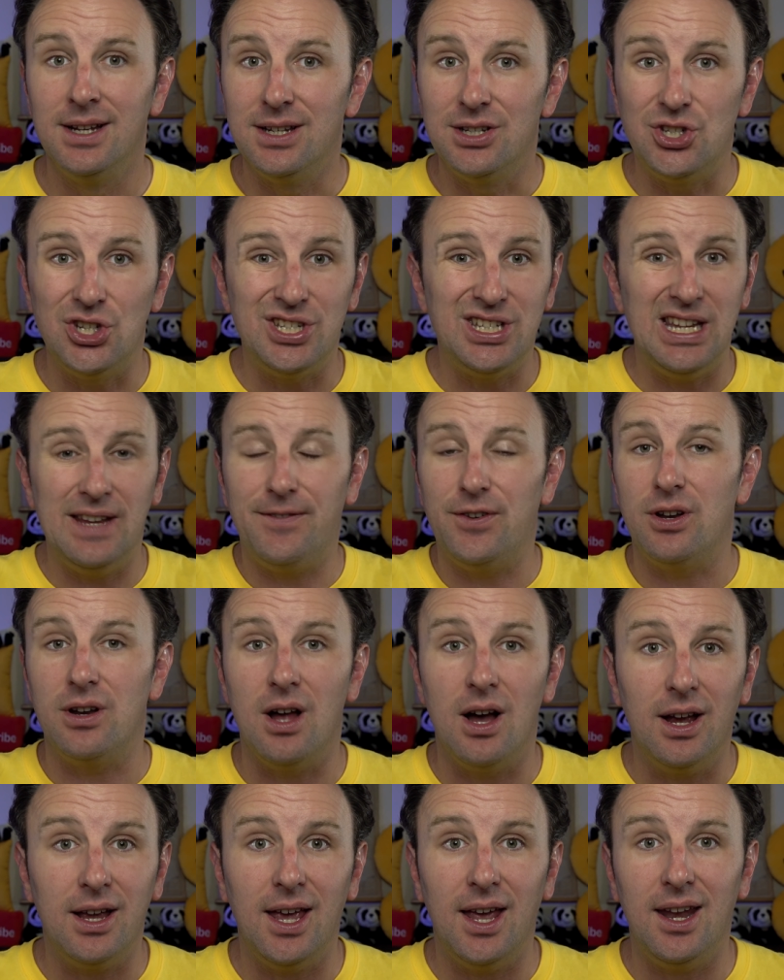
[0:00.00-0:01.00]
Just if you're
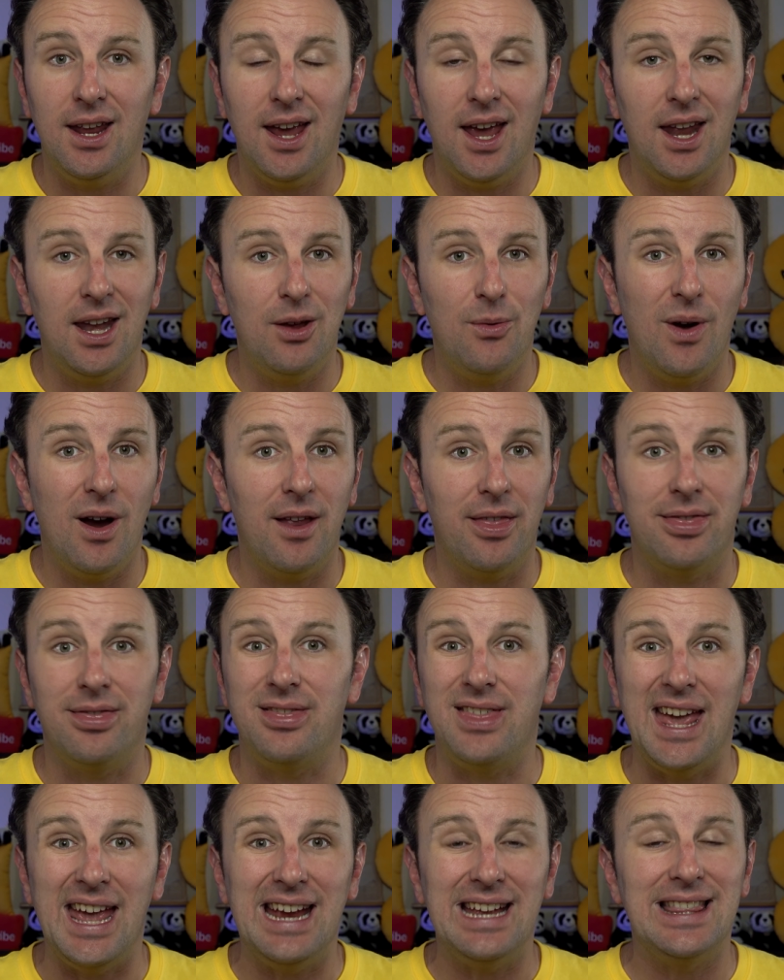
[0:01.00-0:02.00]
not getting anywhere,
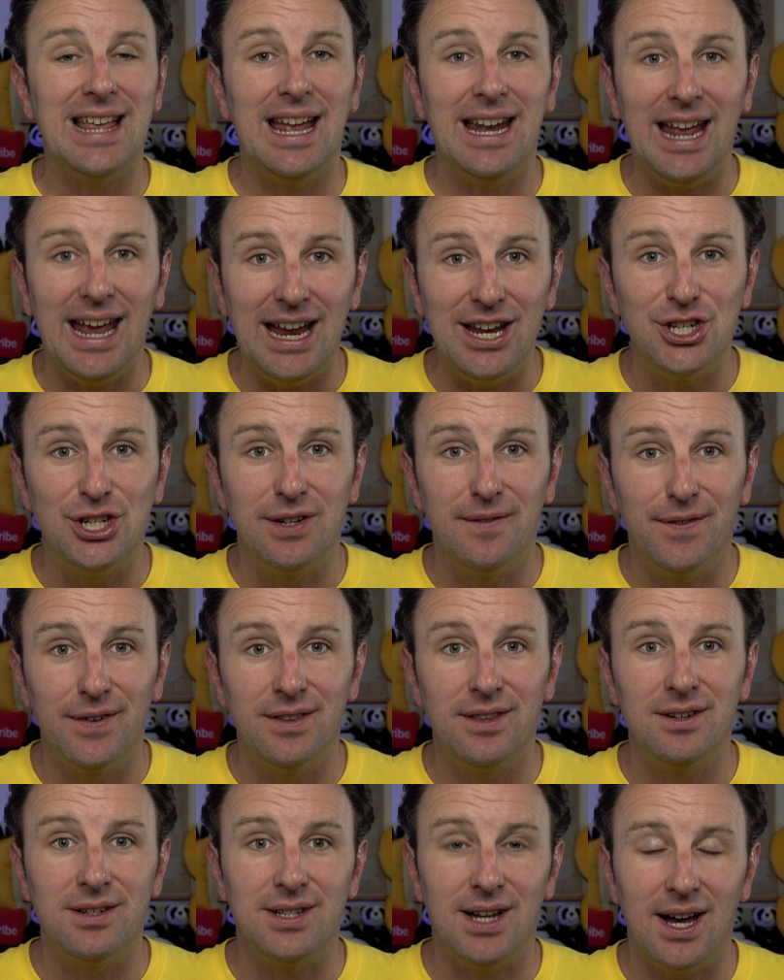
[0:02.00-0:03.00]
thank that agent for
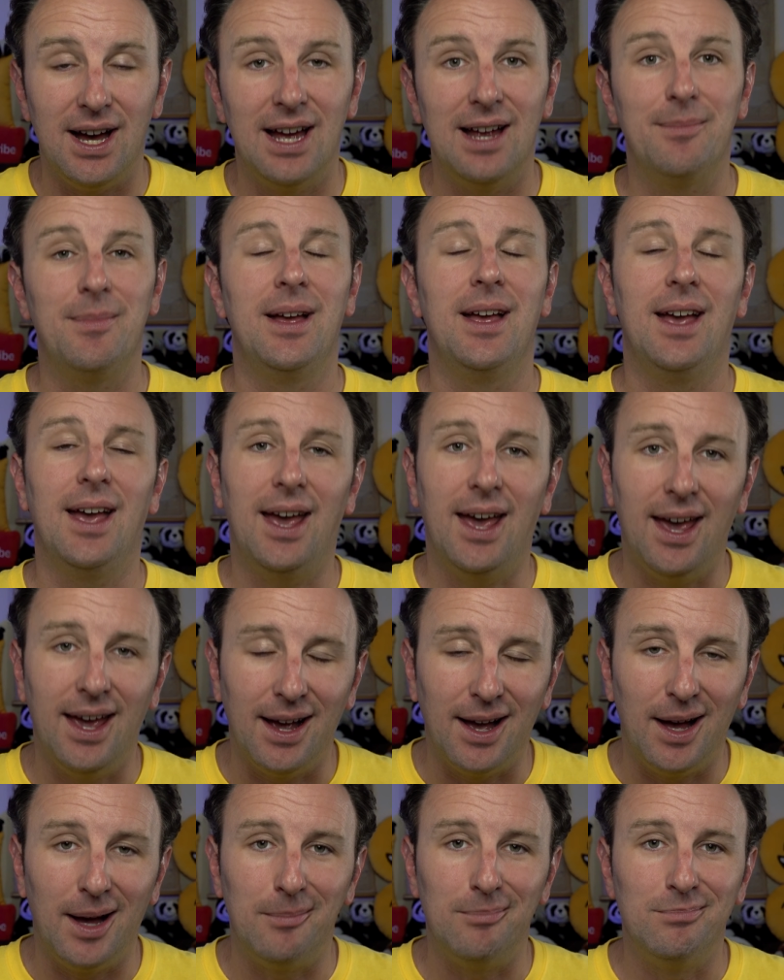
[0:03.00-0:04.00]
their time,
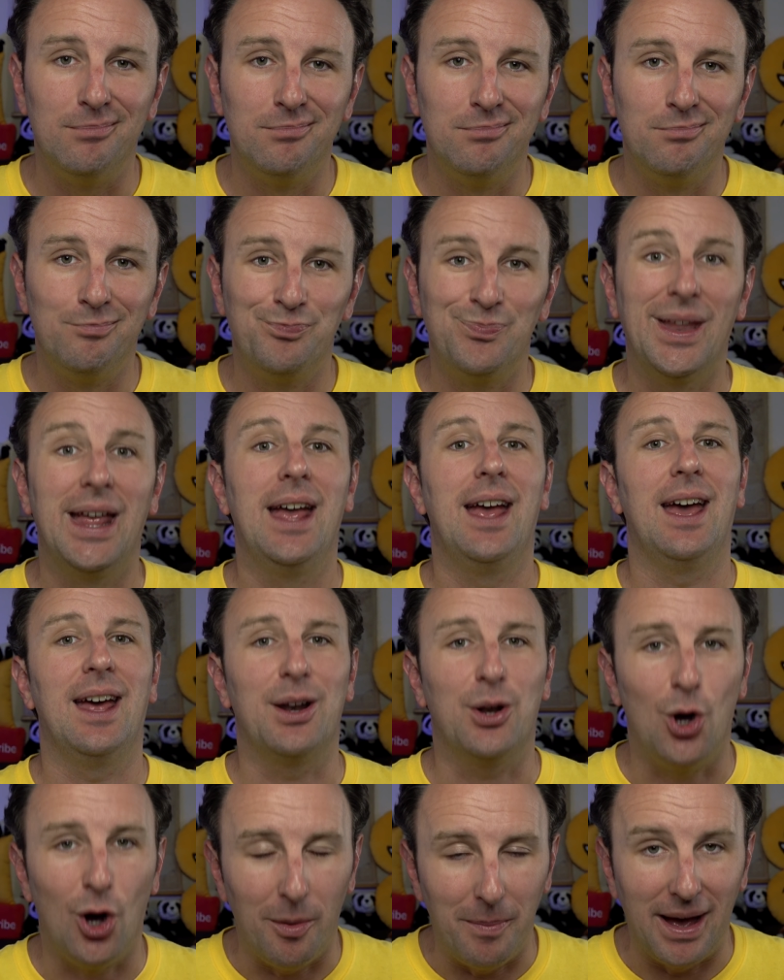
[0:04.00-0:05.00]
hang up,
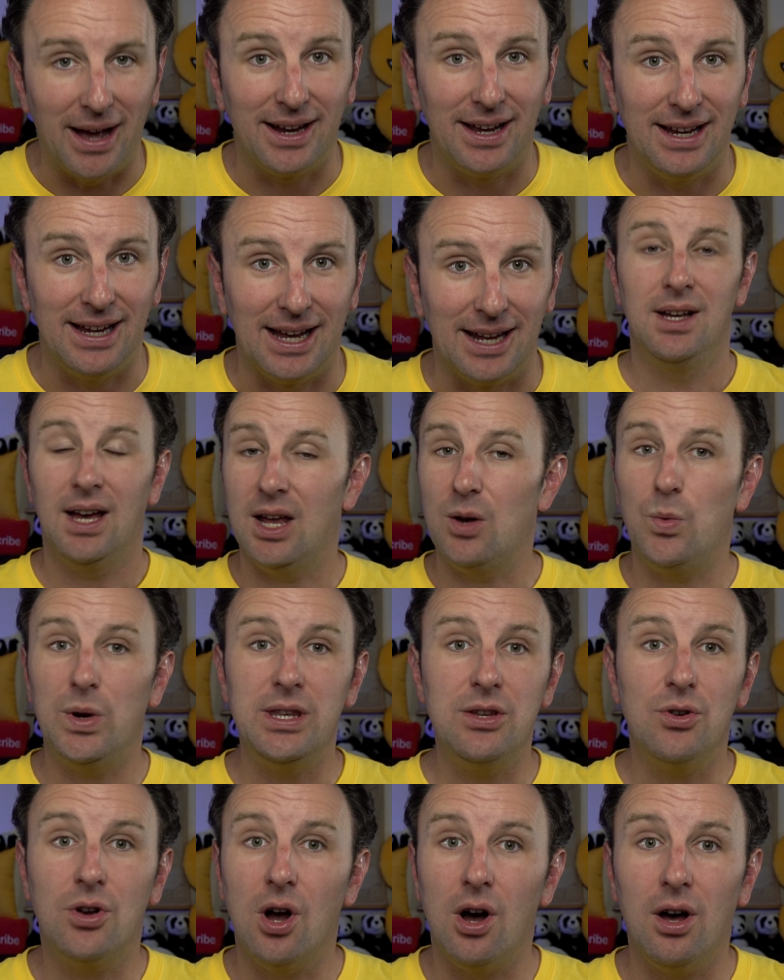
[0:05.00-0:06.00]
and call back again. And when
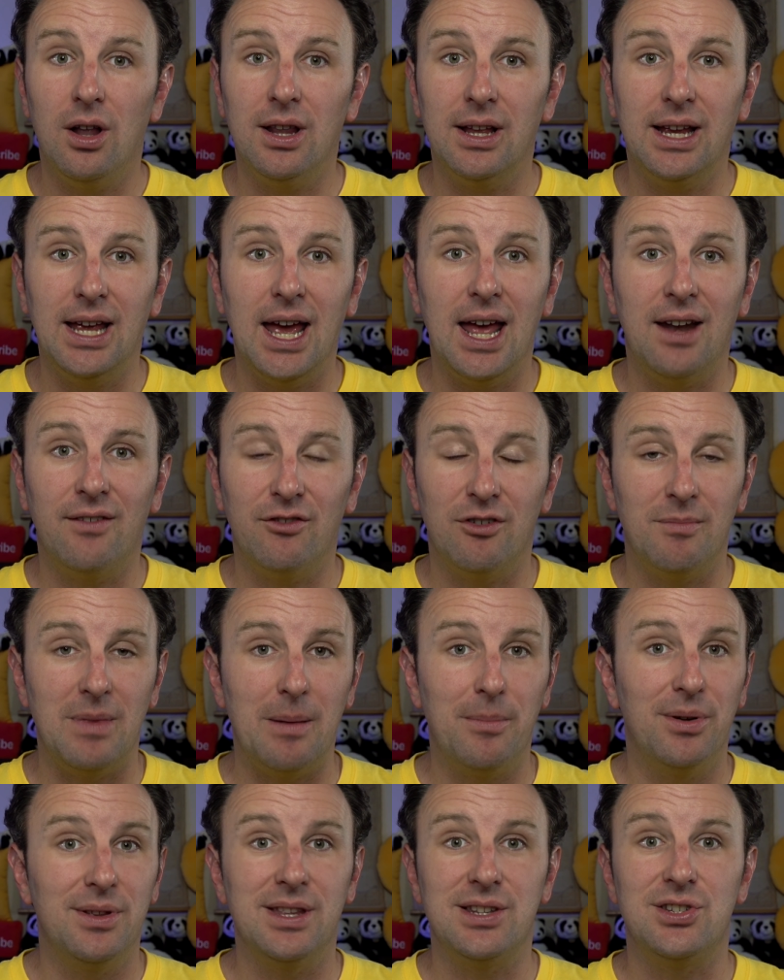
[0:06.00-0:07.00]
you call again,
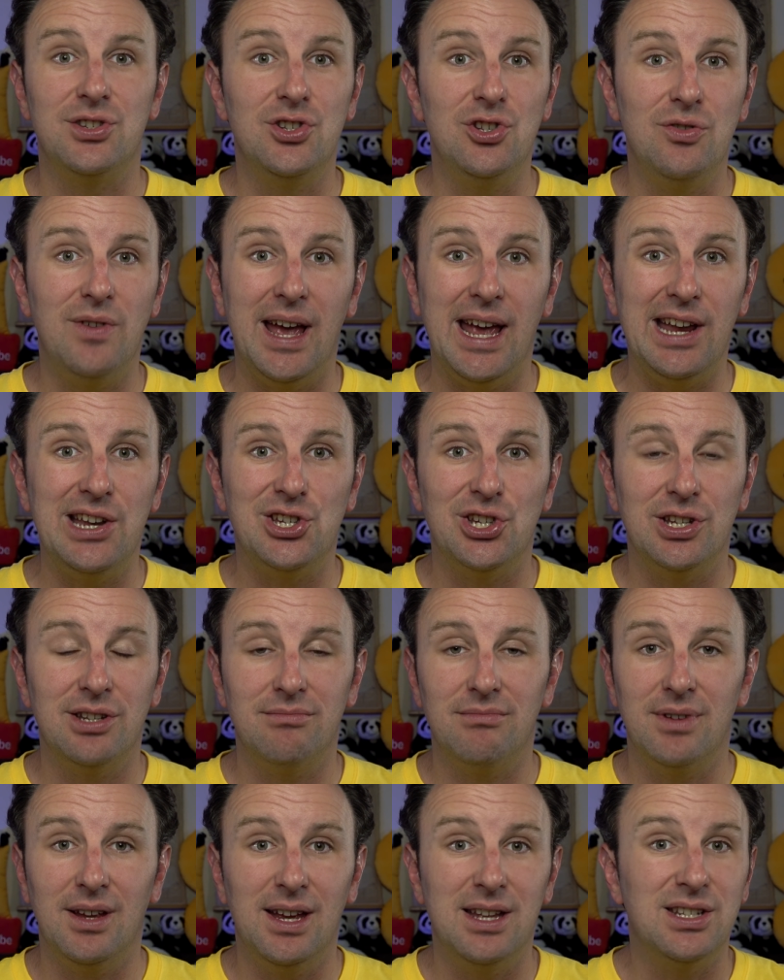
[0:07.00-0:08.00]
remember this new agent
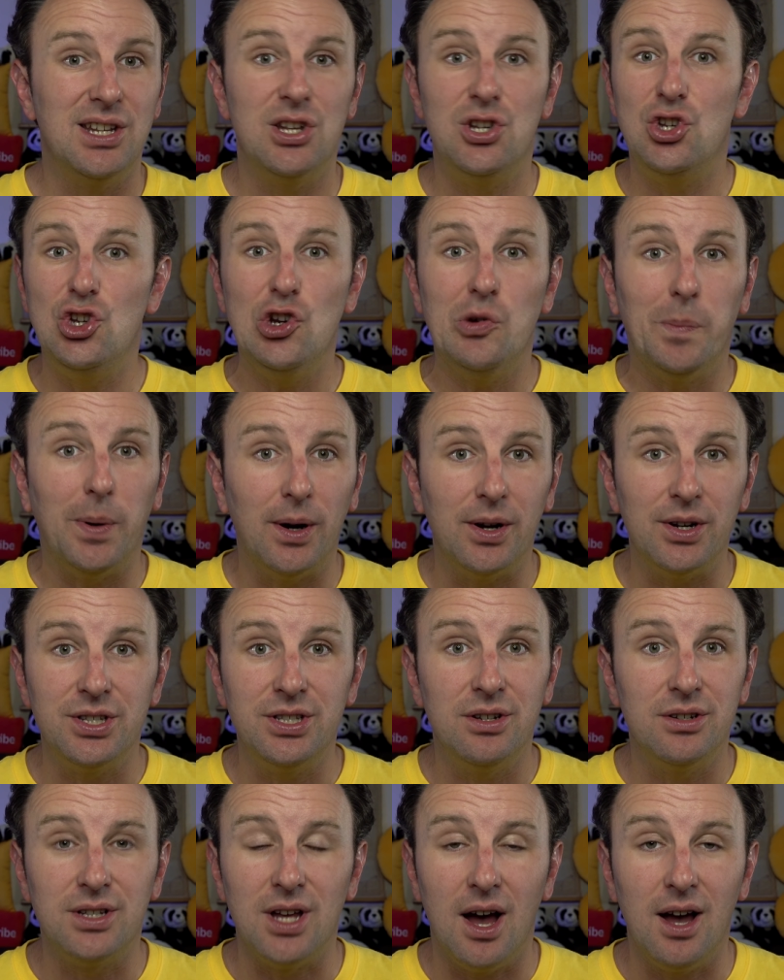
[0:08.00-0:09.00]
is a new person
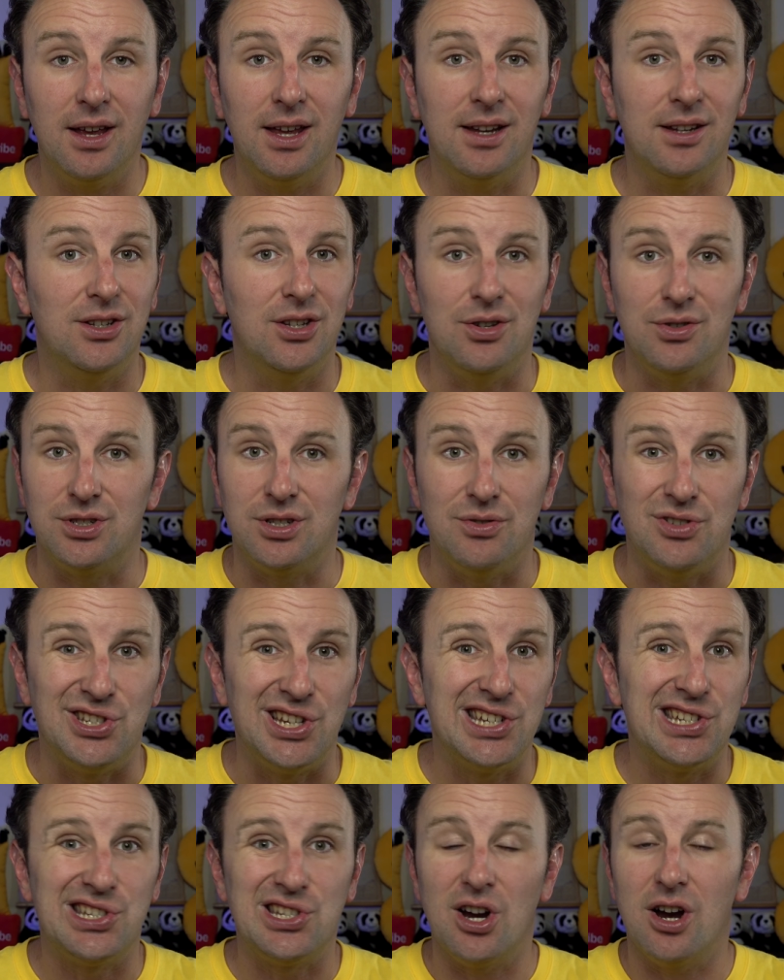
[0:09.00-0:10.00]
you're talking to. So
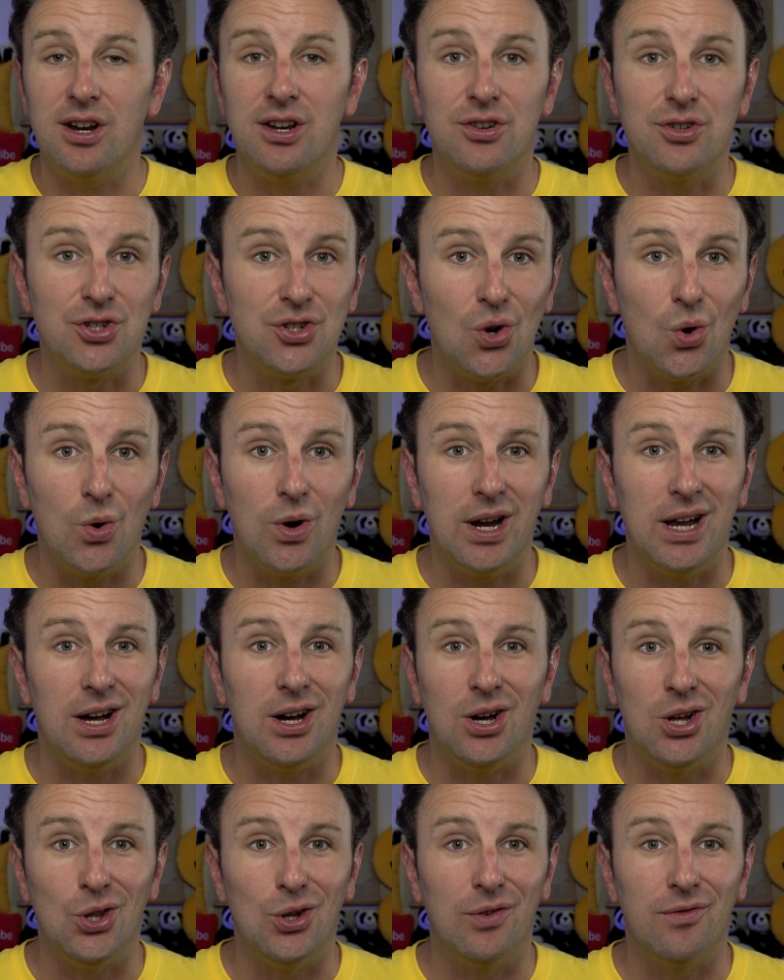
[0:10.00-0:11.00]
just start your story
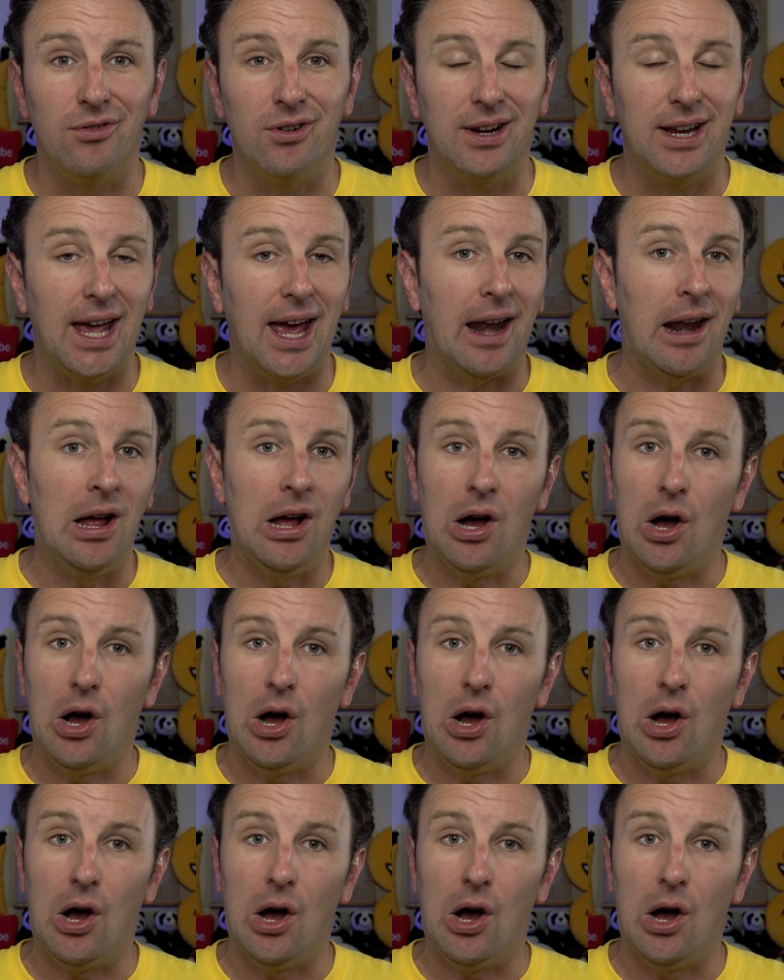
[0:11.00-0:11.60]
all over again.